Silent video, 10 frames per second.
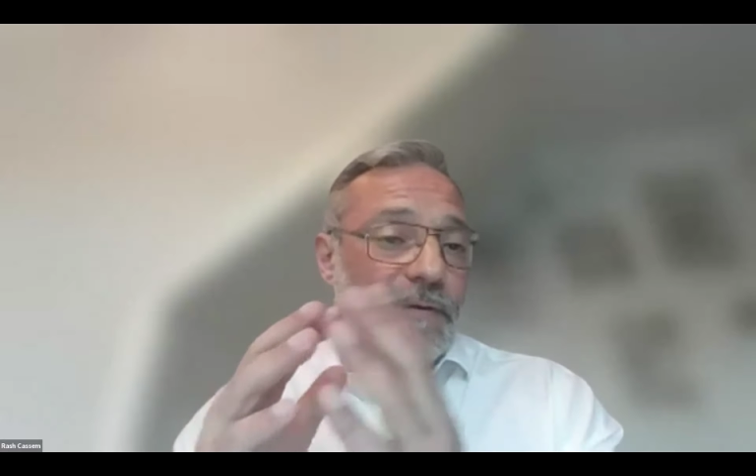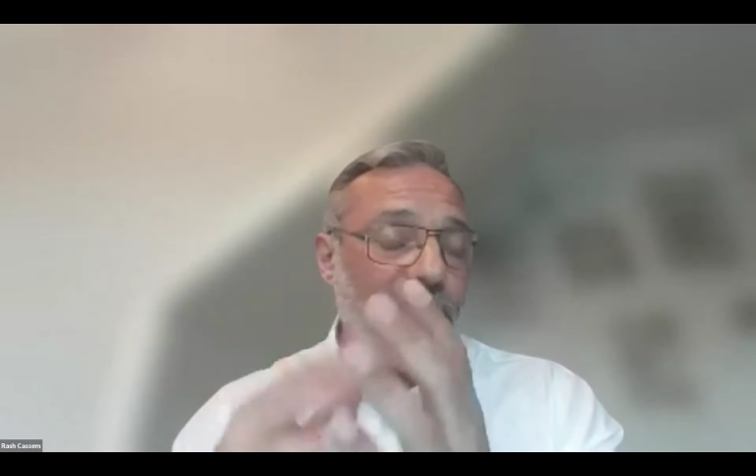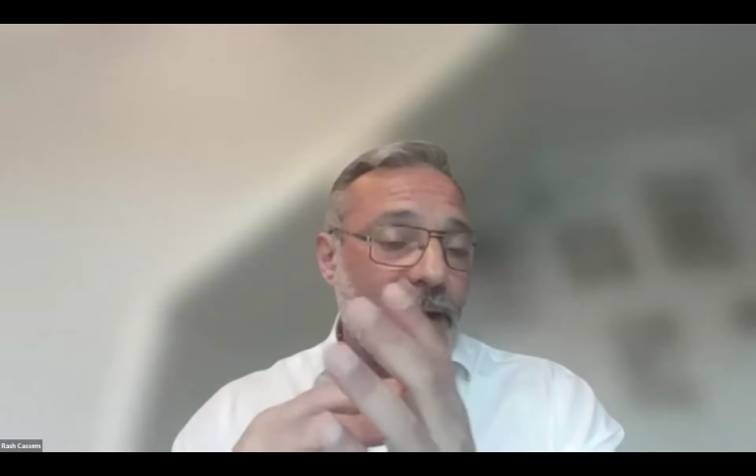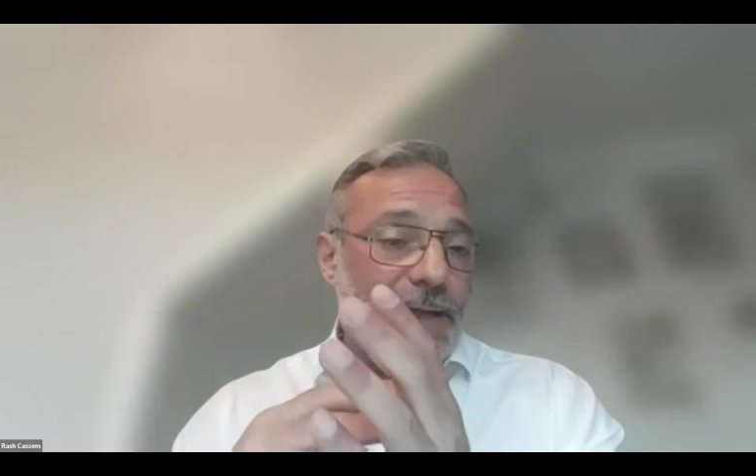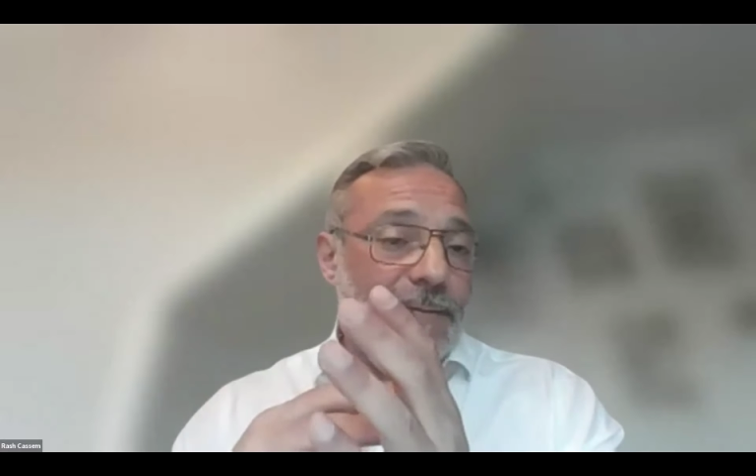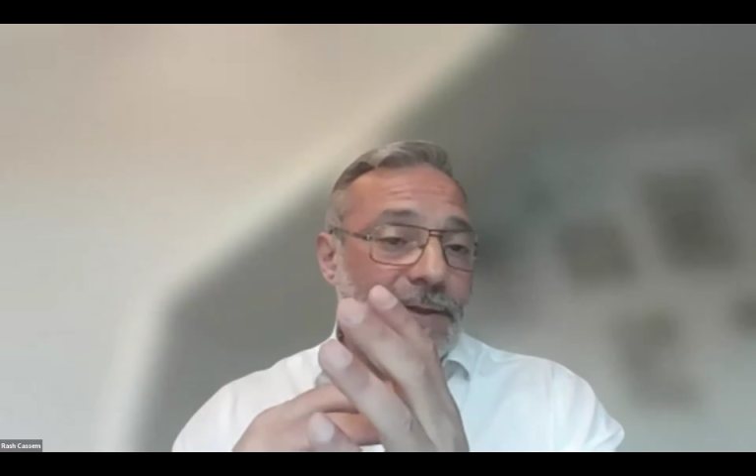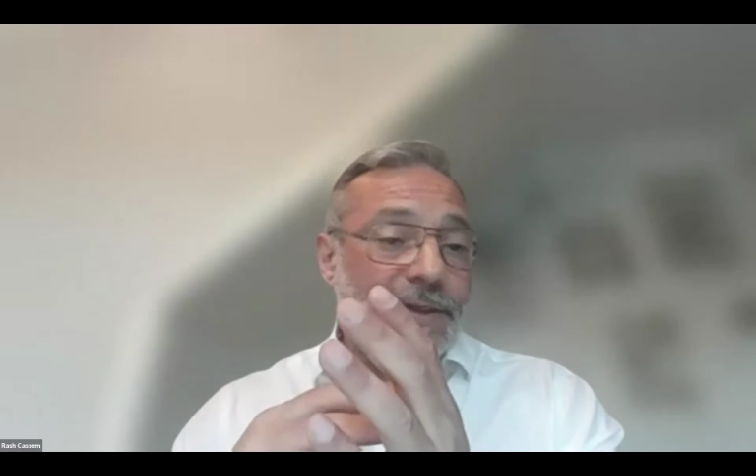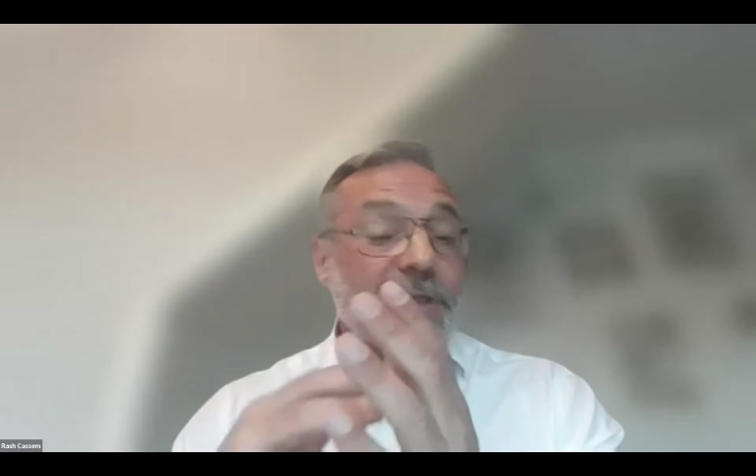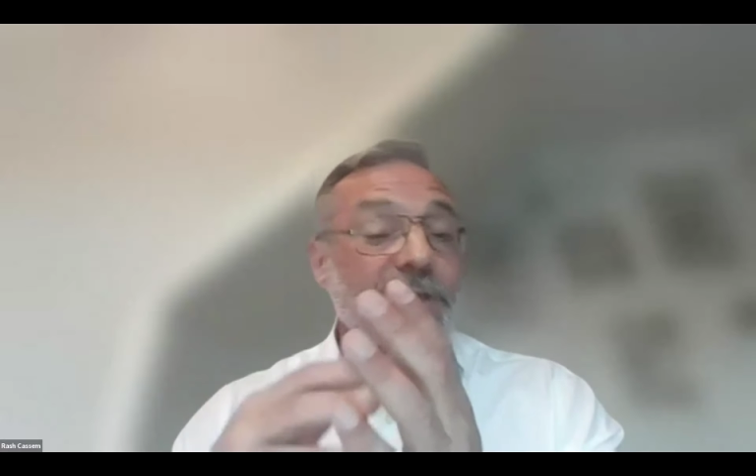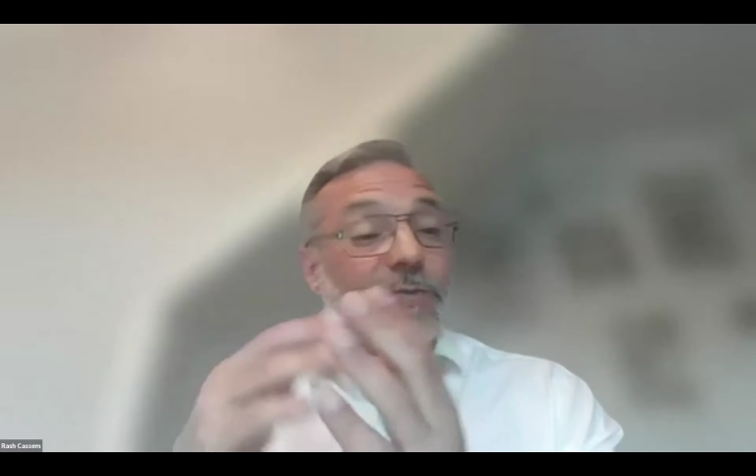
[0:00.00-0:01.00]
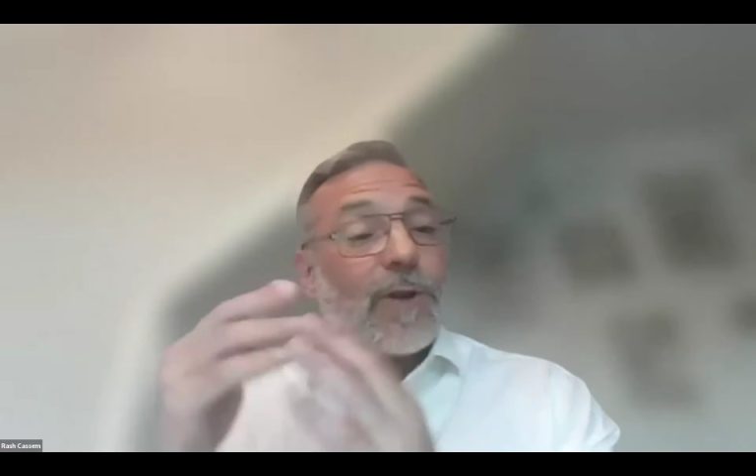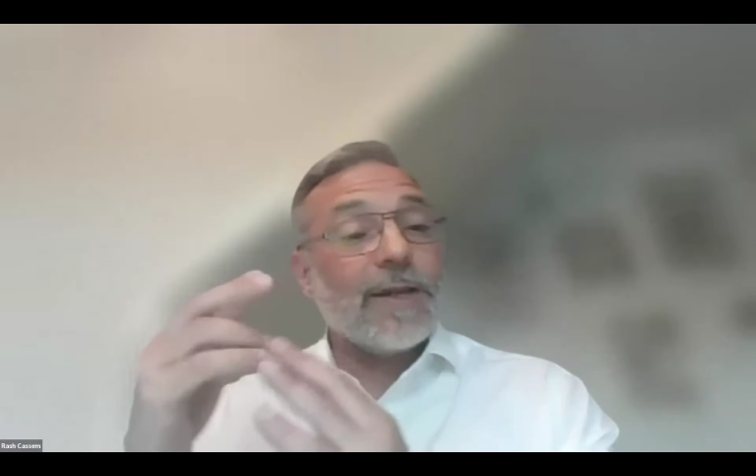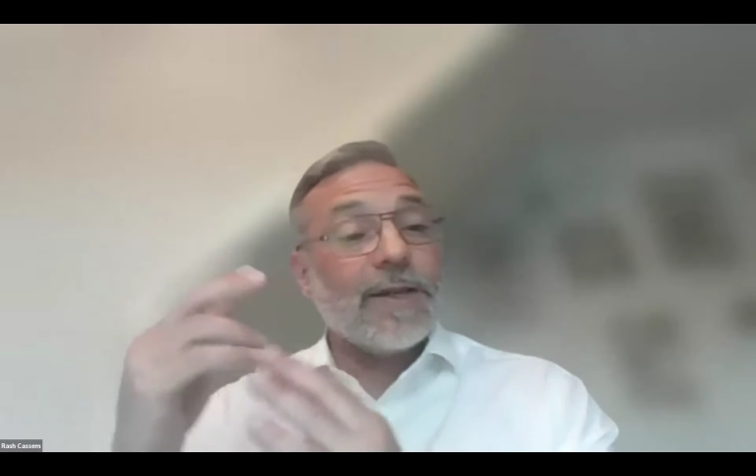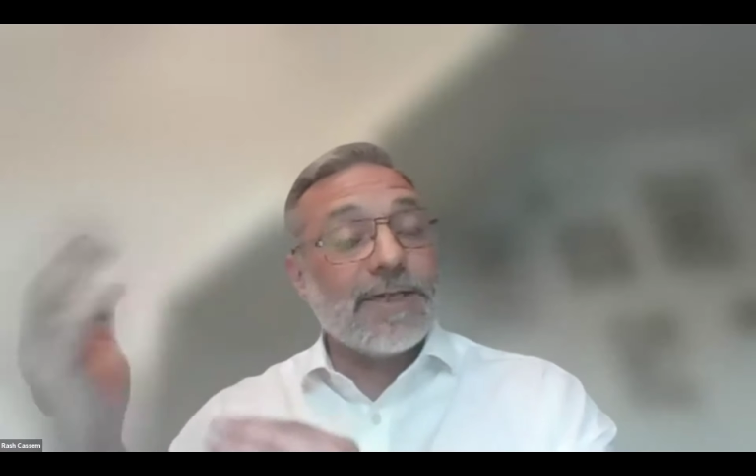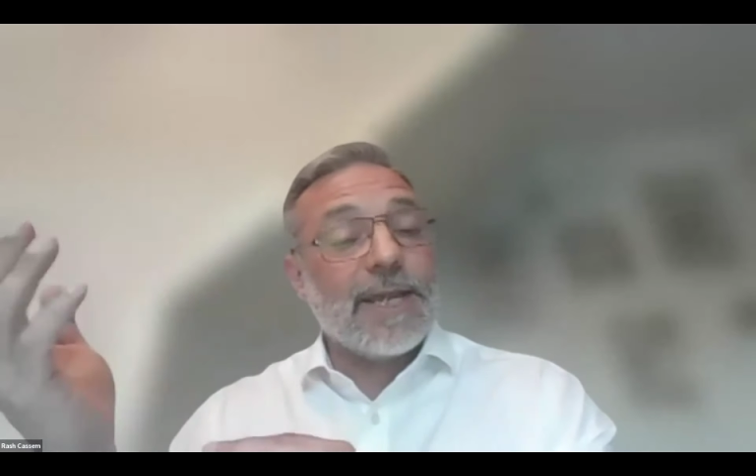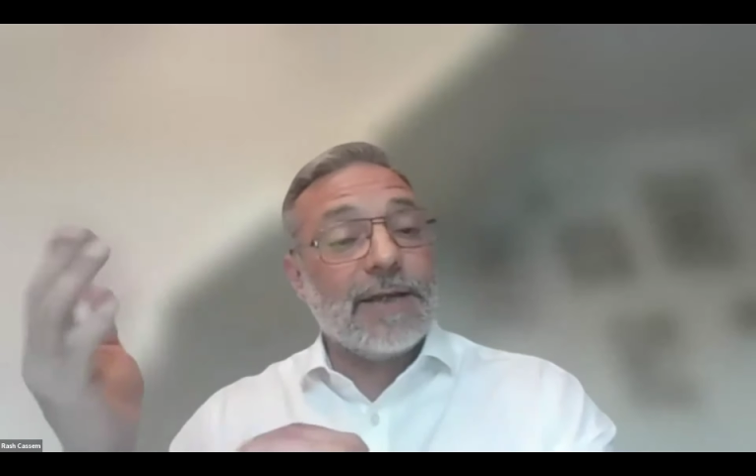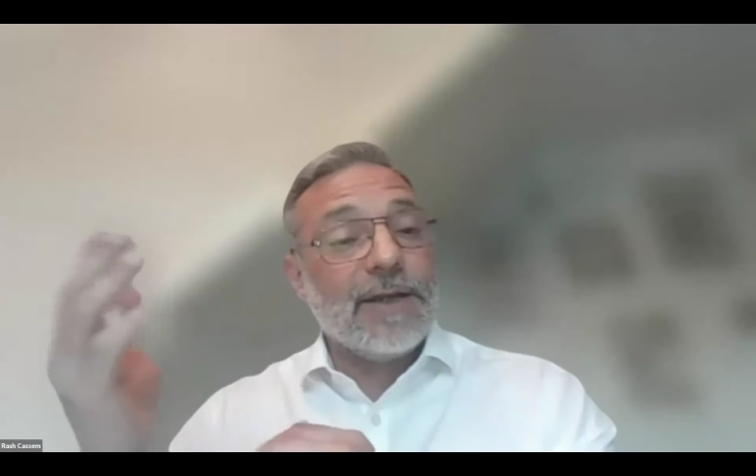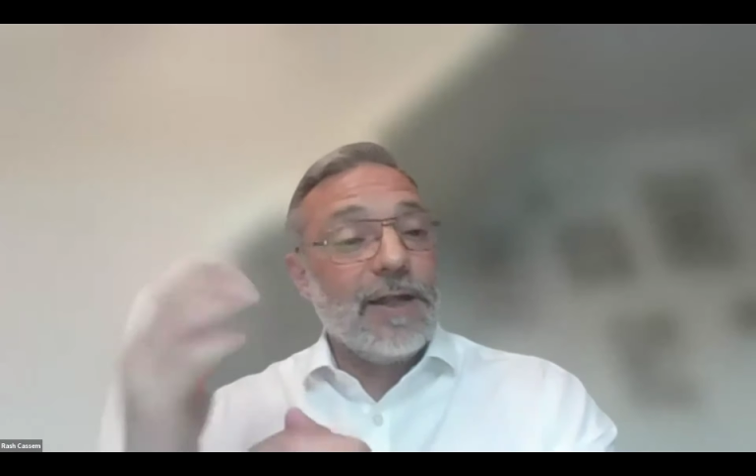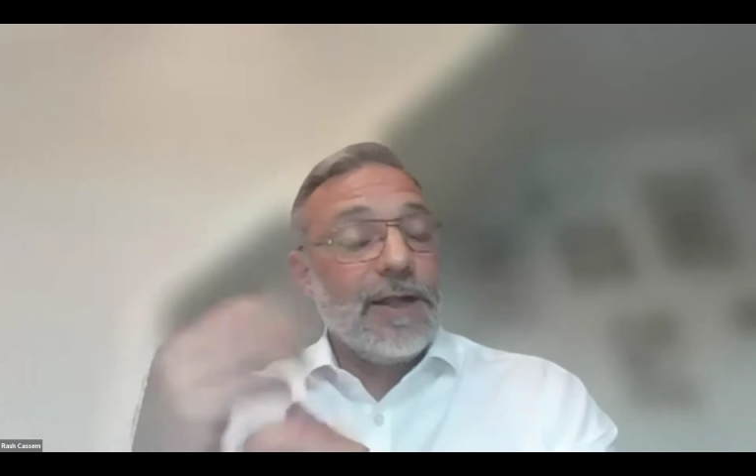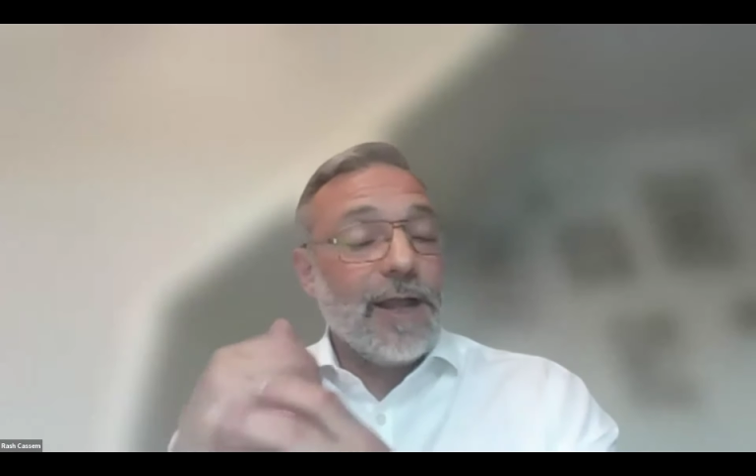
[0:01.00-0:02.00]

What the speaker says: of payments as well as then